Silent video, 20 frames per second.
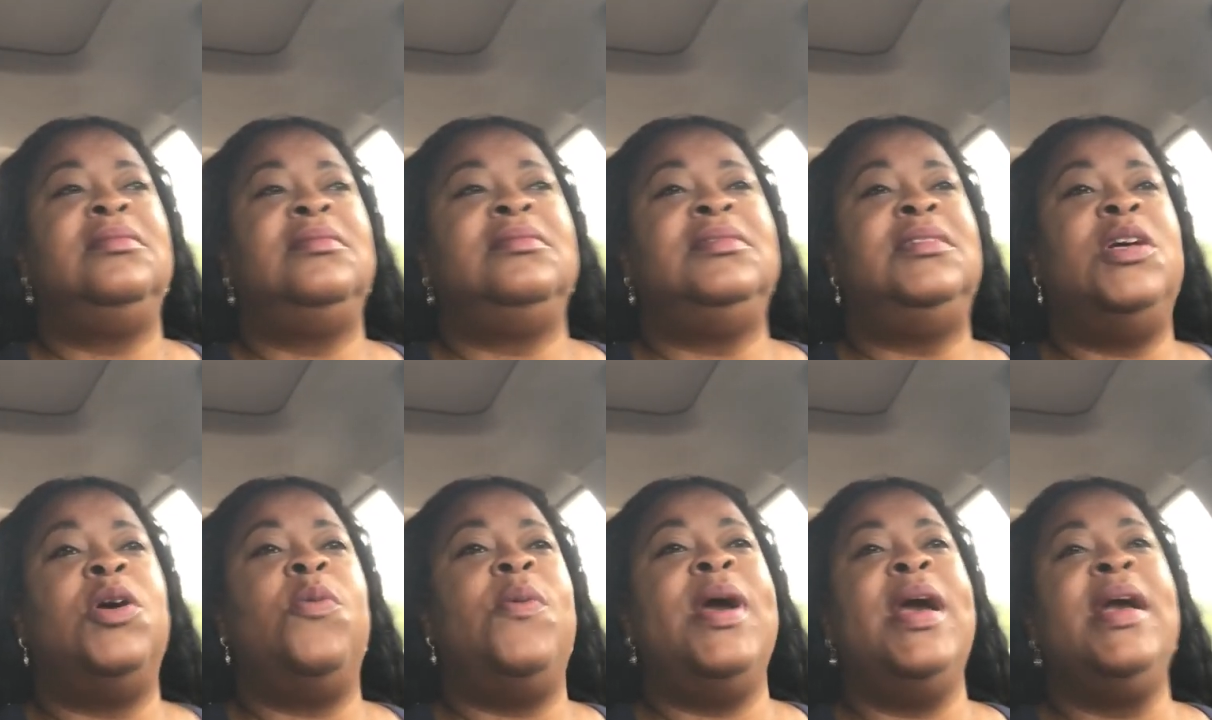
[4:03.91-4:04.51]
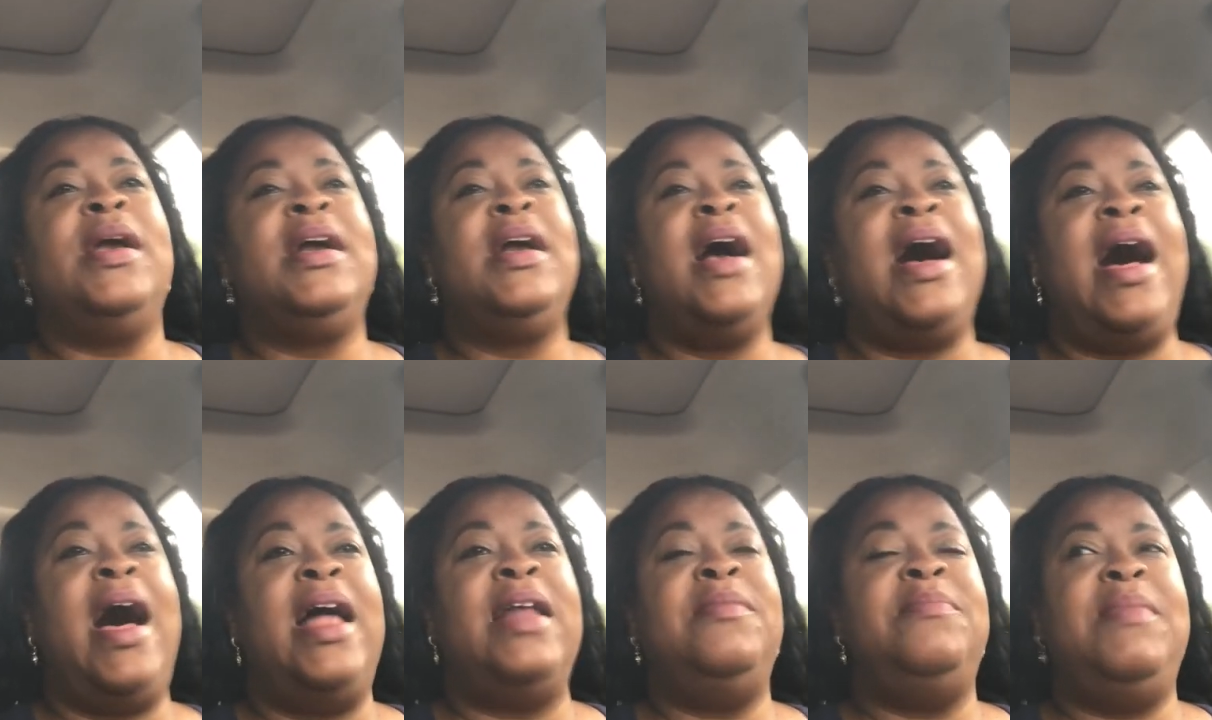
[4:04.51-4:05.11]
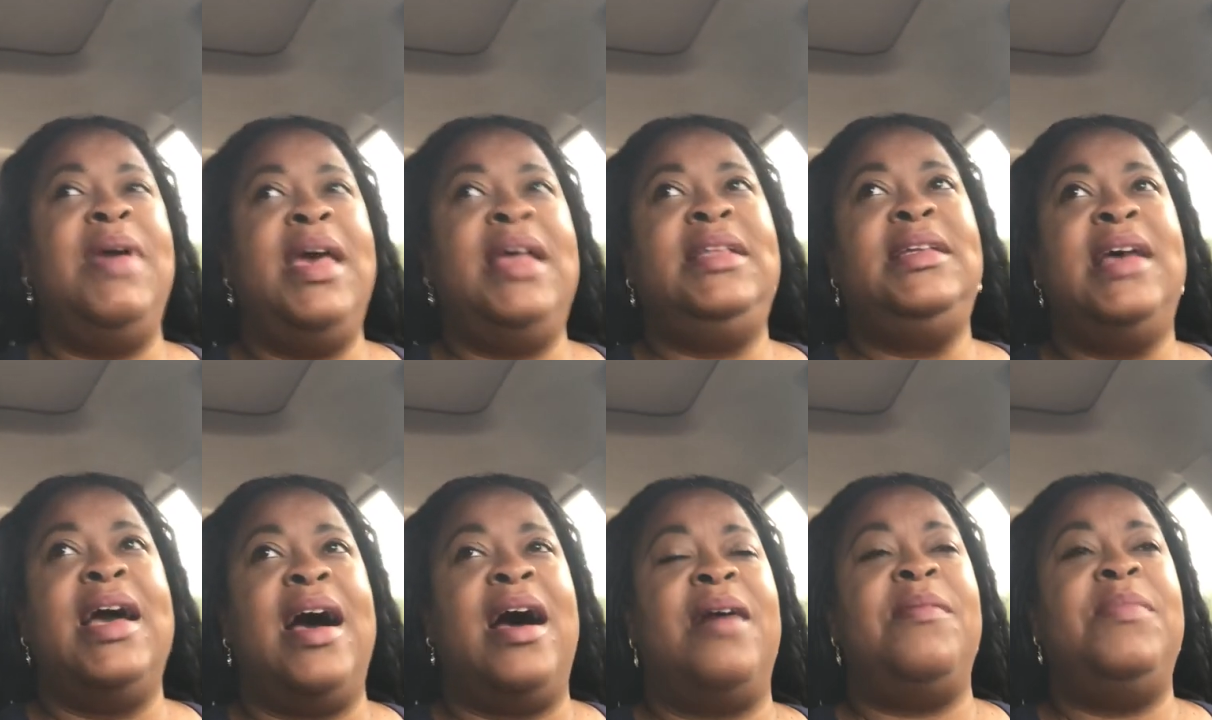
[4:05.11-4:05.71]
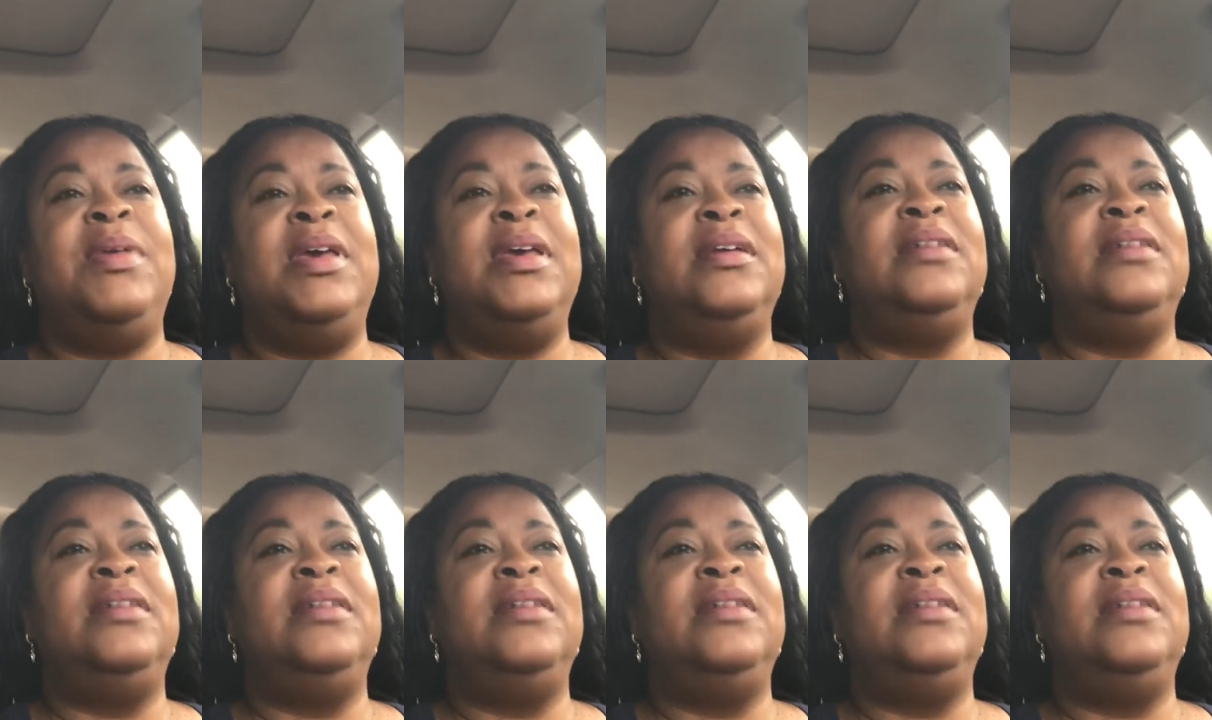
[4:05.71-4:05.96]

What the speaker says: the way God made Gabby.